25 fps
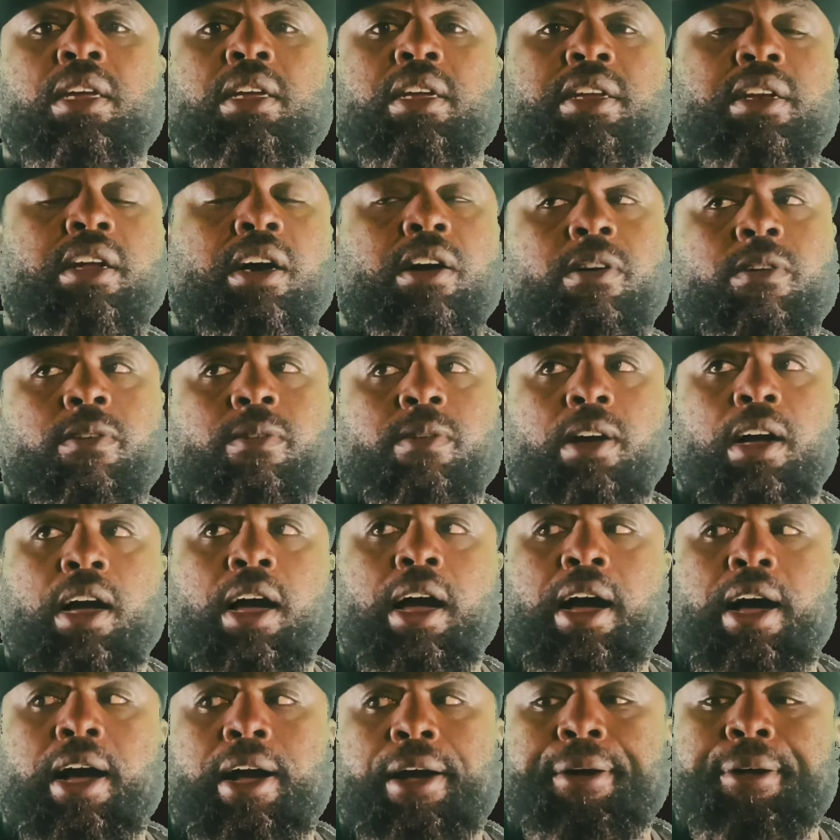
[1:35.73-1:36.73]
You know,
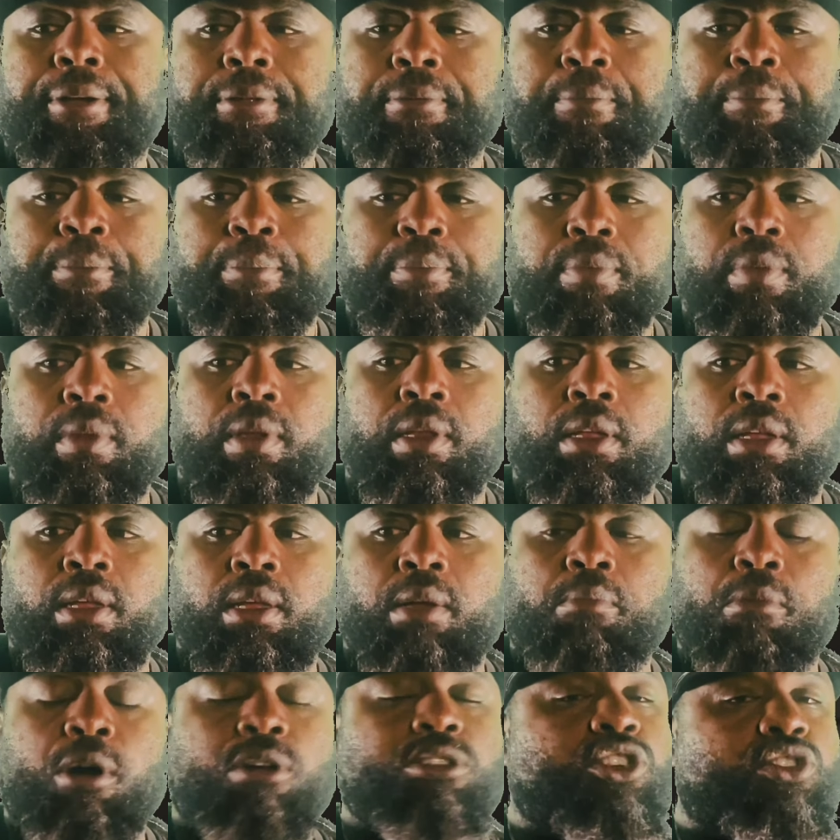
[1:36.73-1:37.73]
uh,
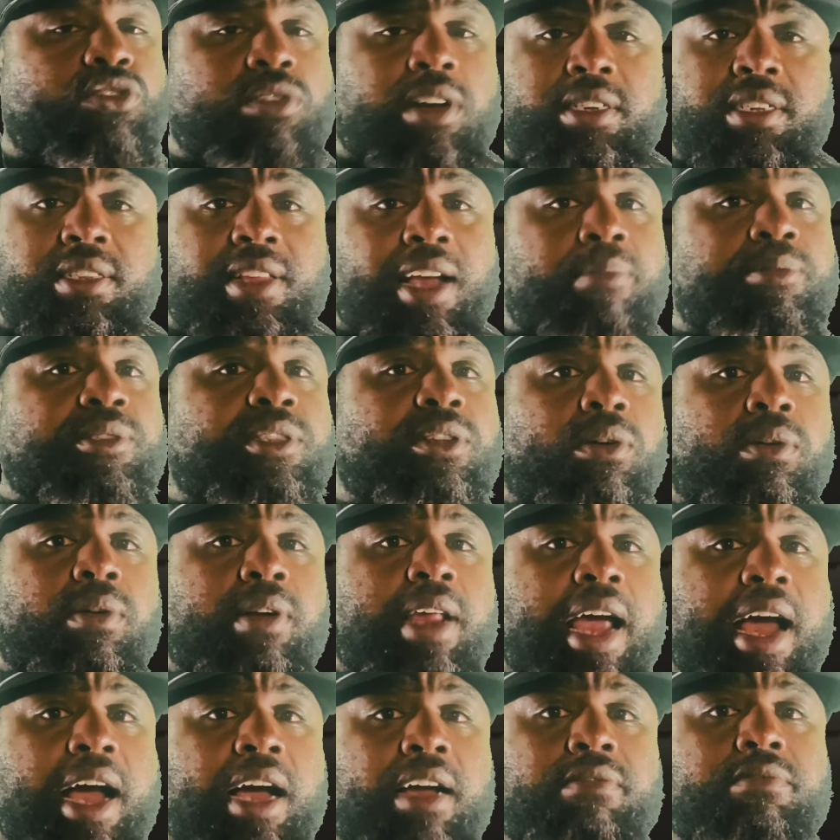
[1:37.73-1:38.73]
most truck stops don't
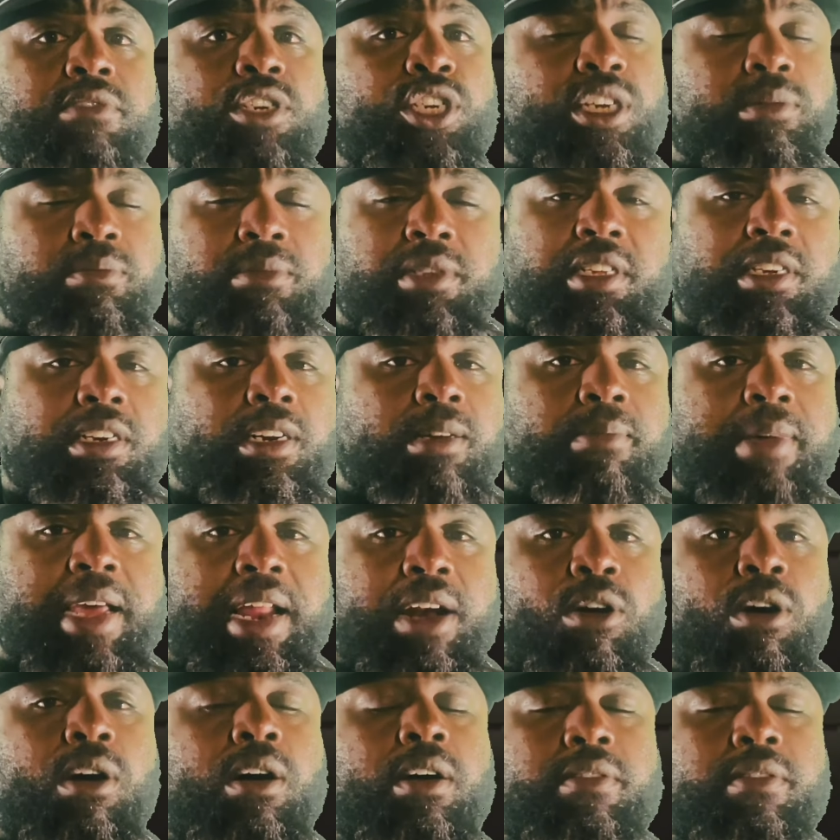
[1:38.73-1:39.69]
have gyms in them at all.